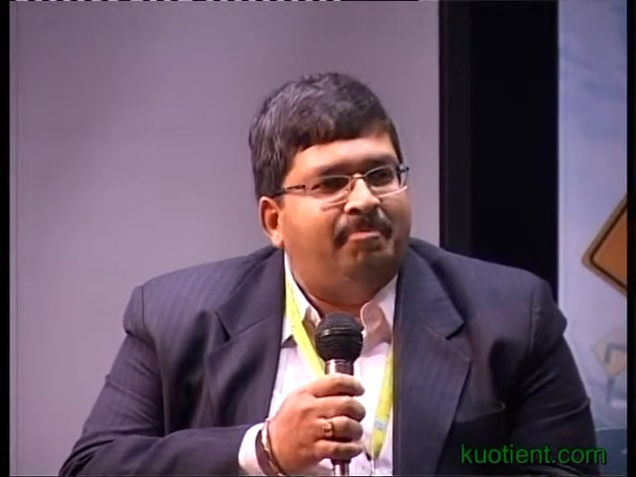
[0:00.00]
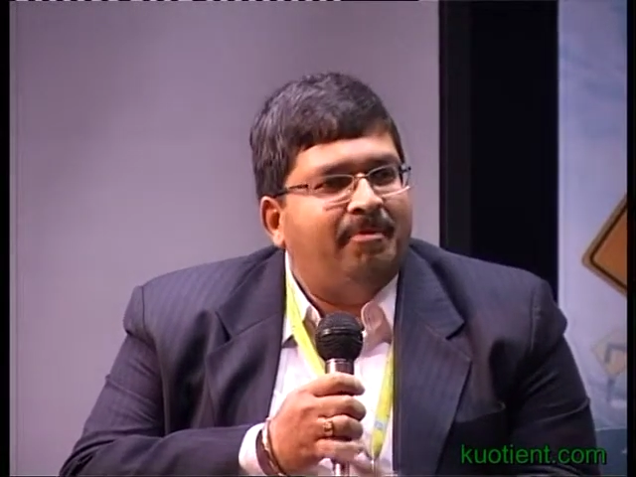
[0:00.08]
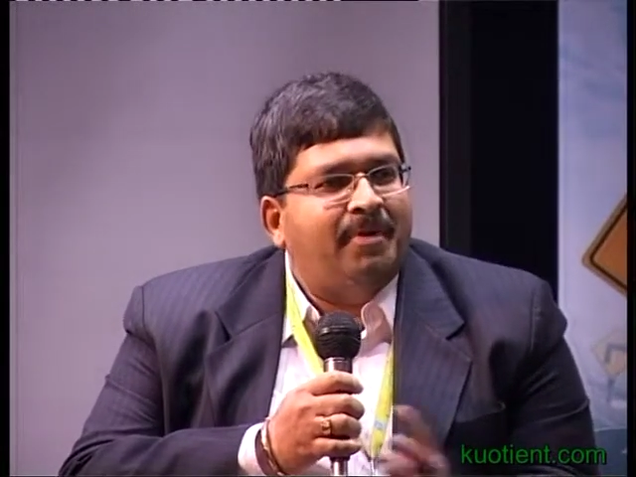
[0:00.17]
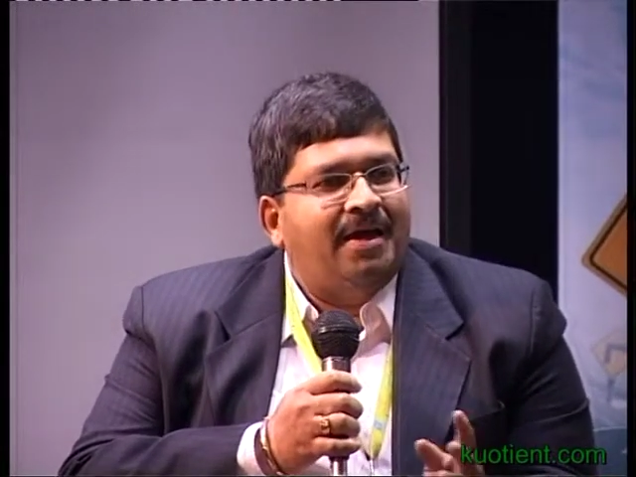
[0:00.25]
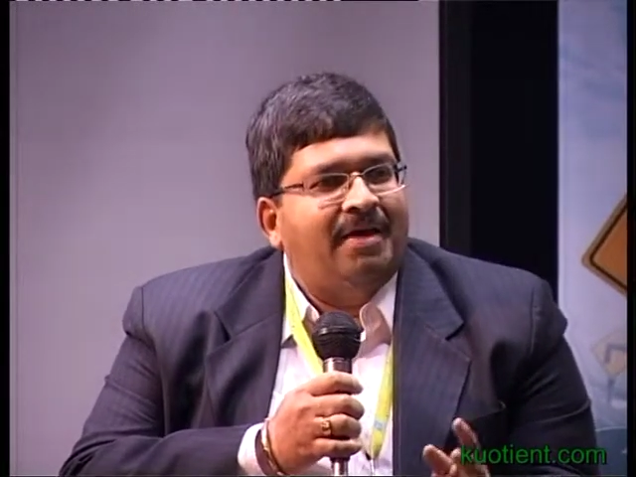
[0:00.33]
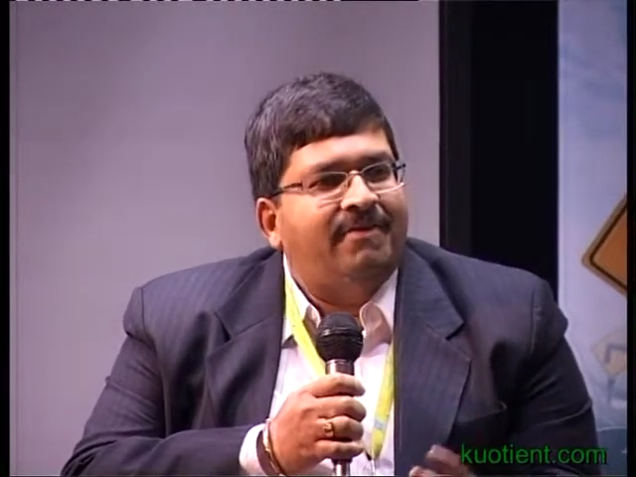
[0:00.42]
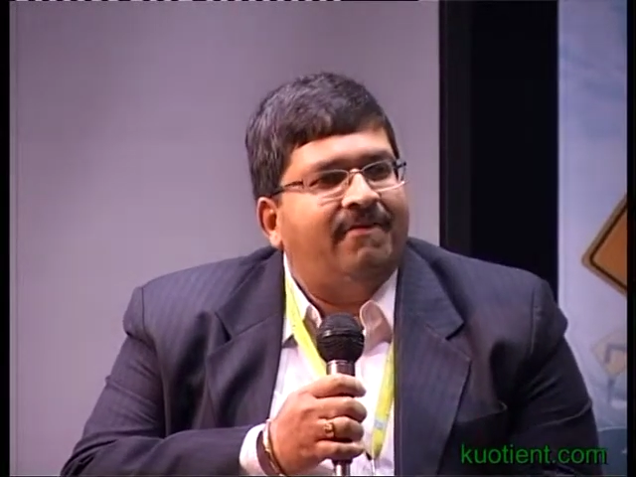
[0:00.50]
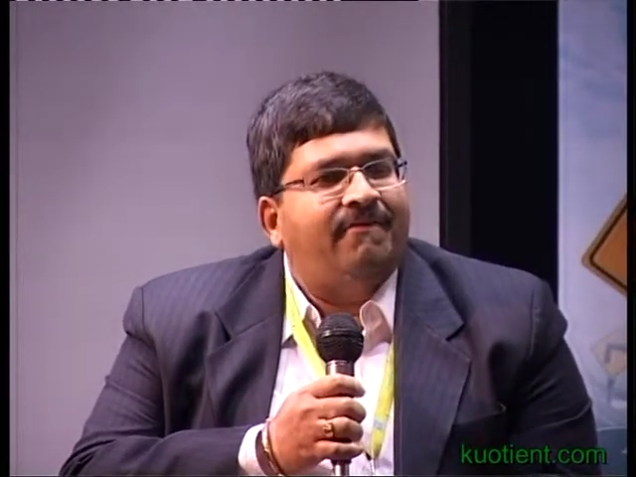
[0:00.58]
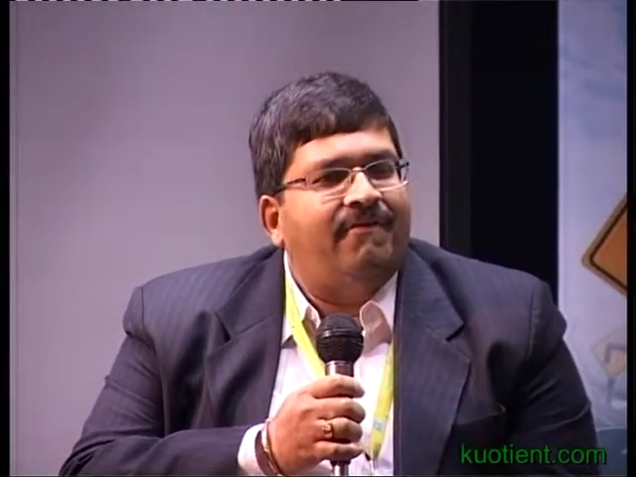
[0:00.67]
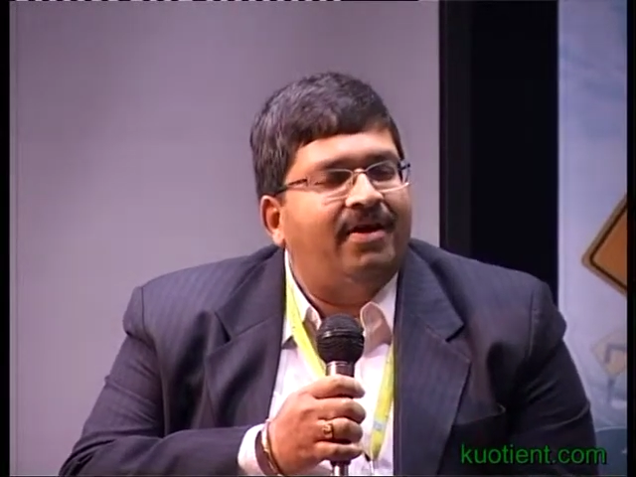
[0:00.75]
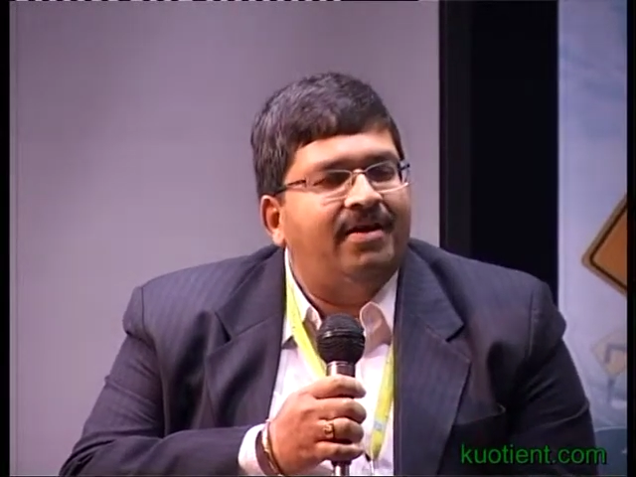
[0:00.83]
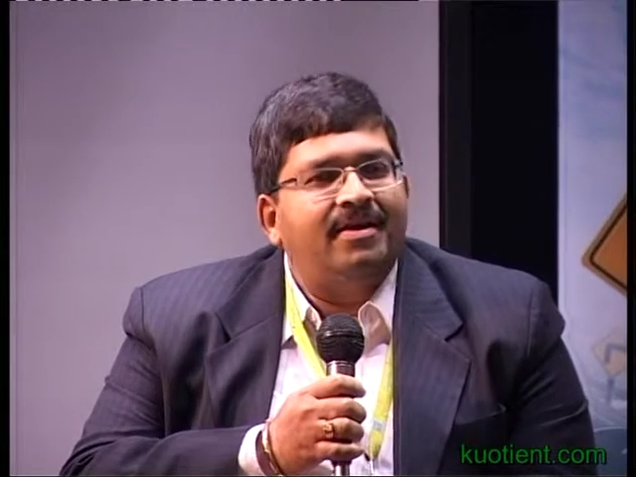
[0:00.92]
people are having
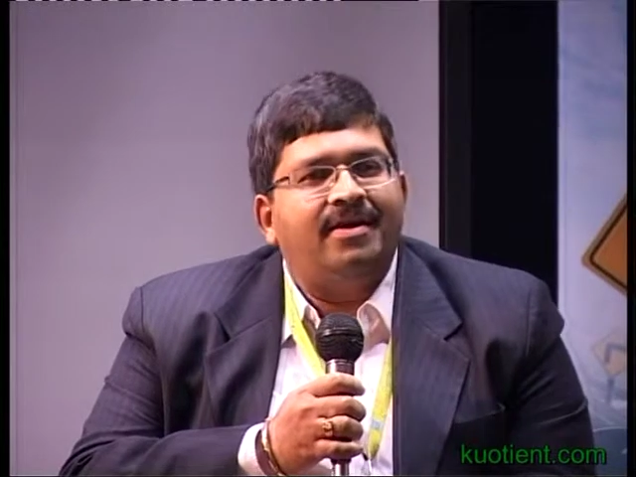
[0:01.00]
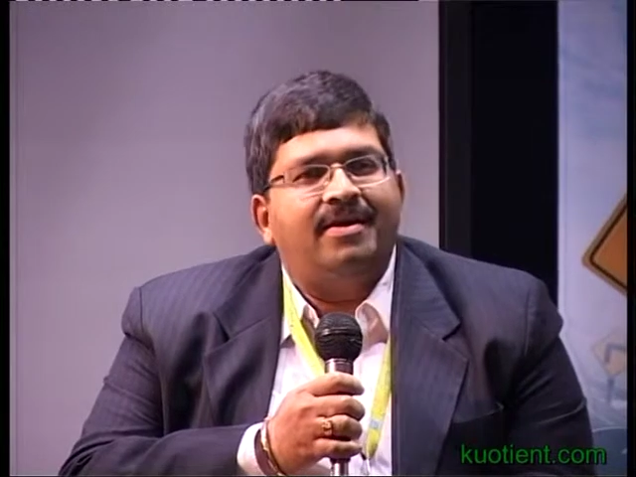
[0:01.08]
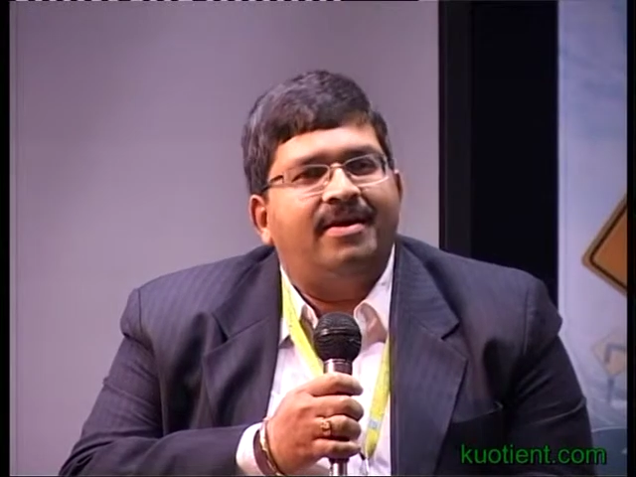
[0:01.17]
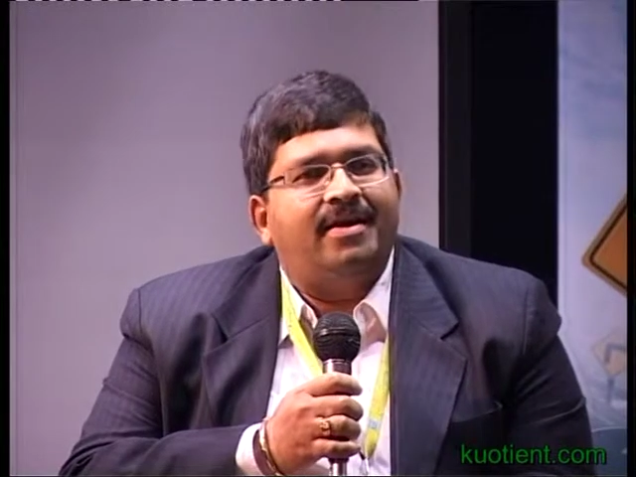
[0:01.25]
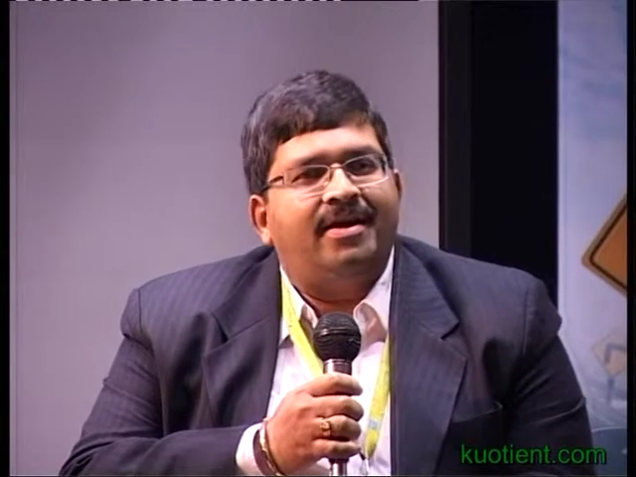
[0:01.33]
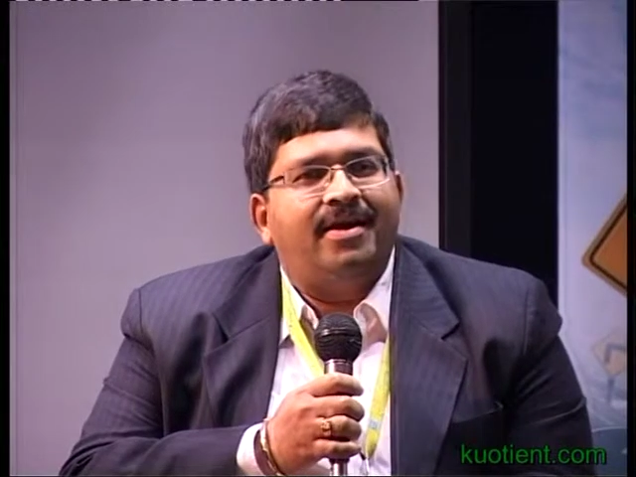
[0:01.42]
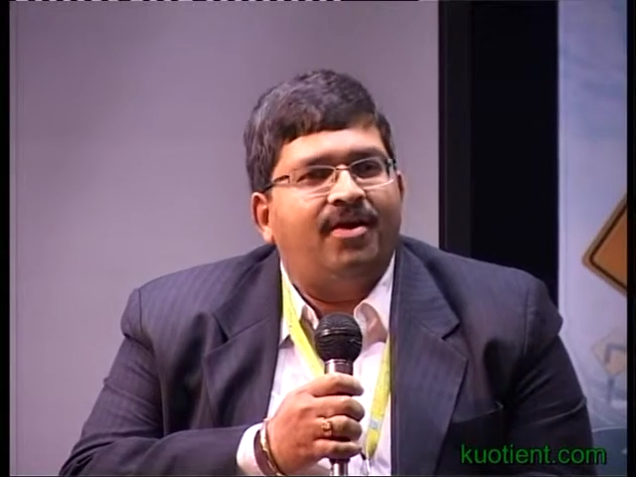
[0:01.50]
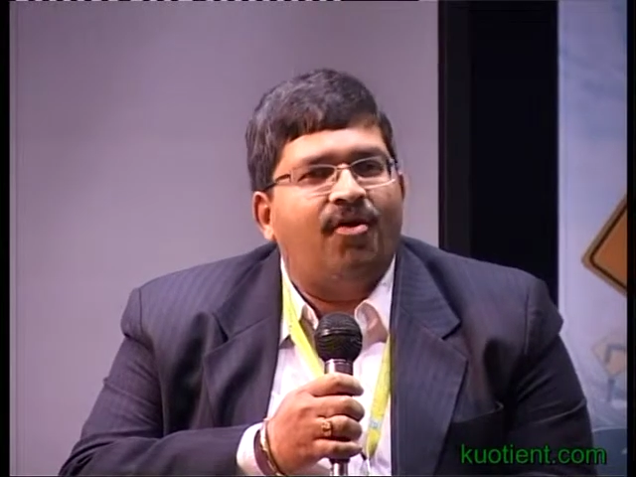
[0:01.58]
fun and